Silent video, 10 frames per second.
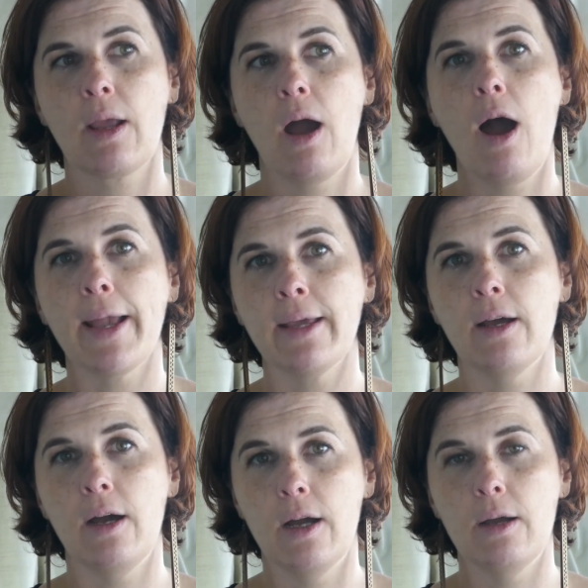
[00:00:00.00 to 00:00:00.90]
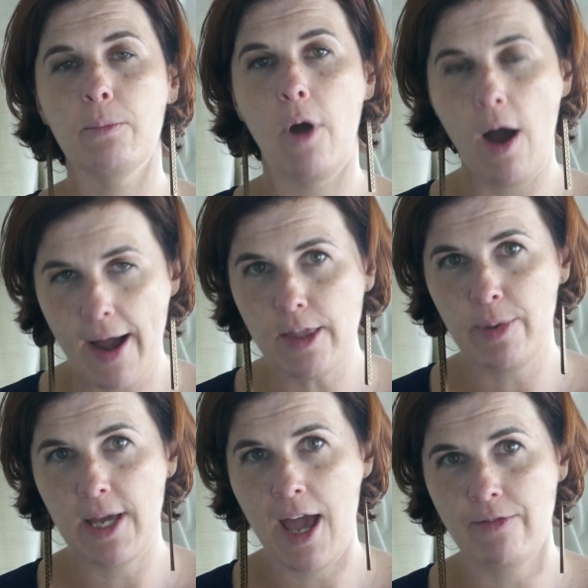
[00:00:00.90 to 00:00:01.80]
I can either
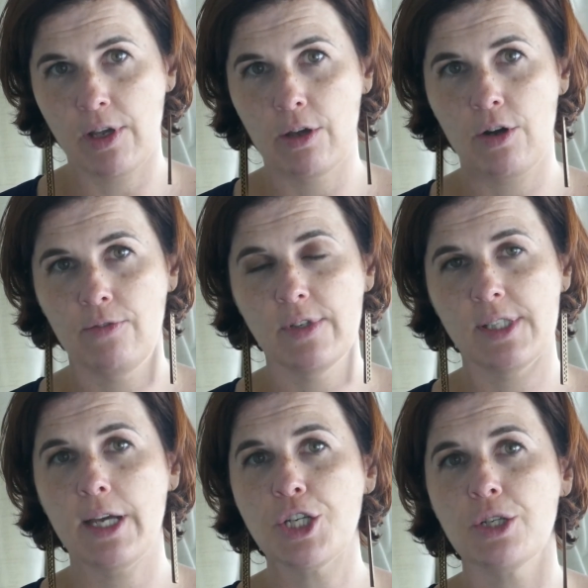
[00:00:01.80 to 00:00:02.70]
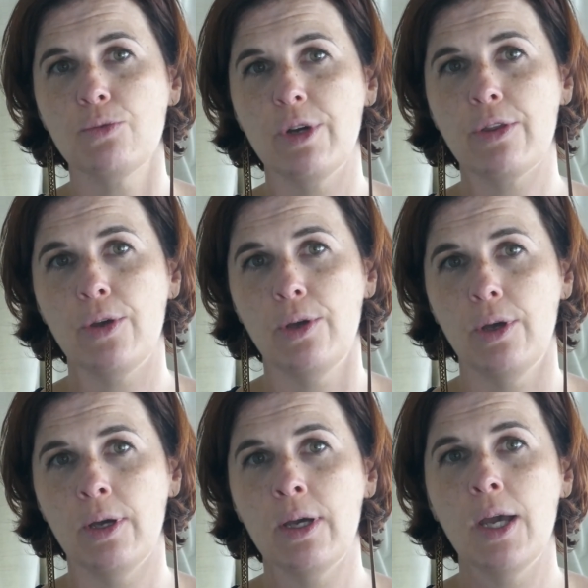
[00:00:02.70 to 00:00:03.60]
be having a conversation with
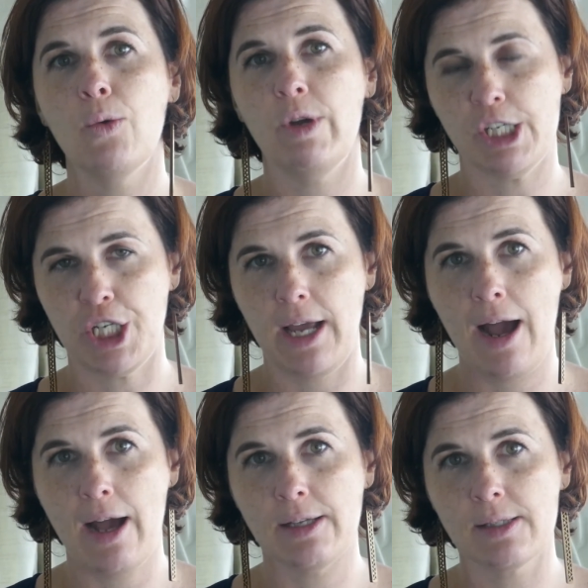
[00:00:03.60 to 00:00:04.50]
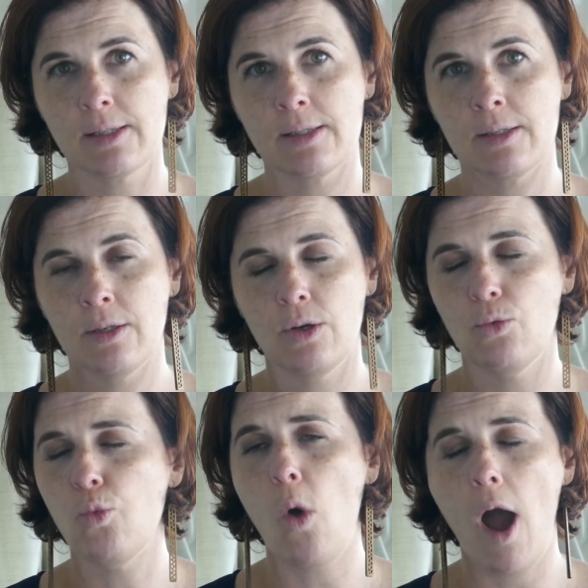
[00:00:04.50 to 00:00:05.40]
her where she asks,
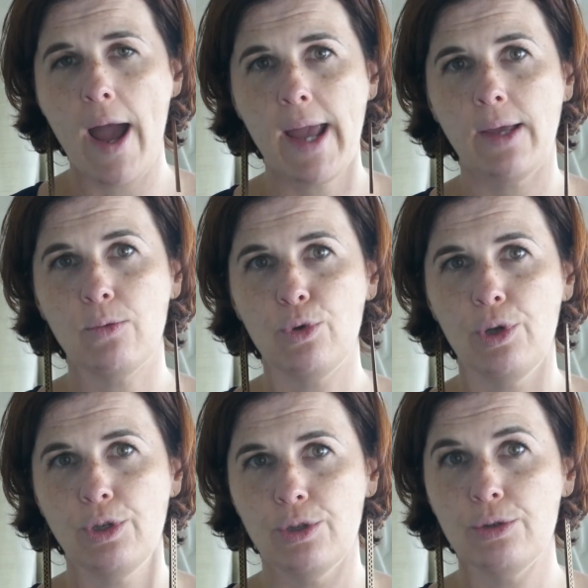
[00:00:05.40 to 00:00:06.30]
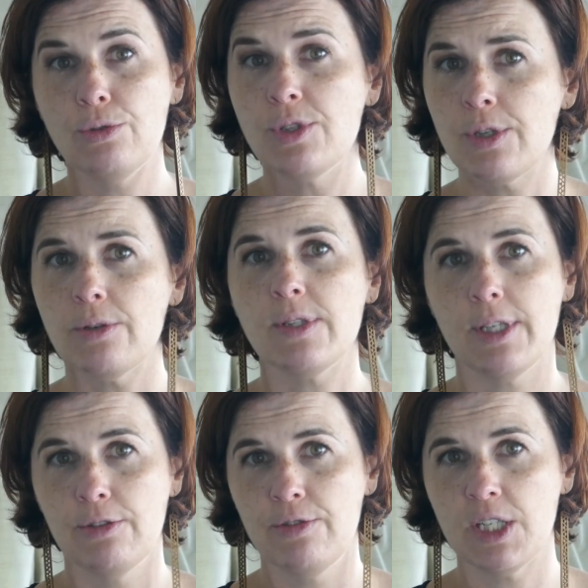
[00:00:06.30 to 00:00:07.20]
why were you so
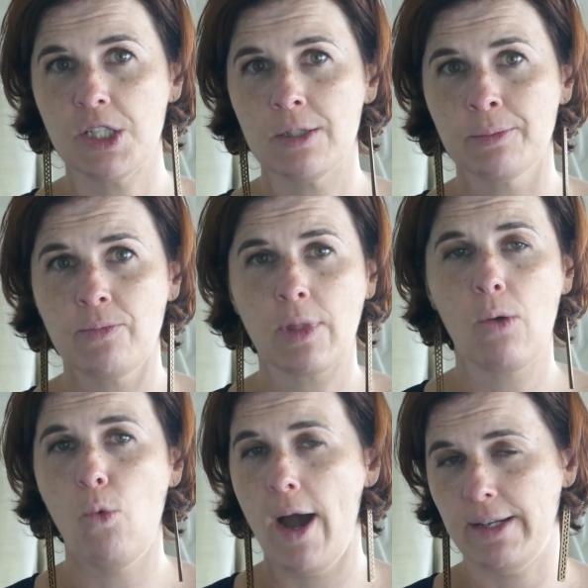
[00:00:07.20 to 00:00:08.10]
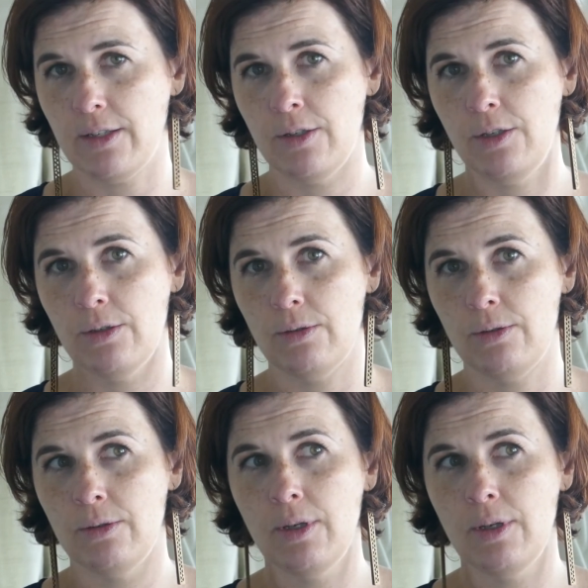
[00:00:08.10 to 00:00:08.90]
selfish? Why didn't you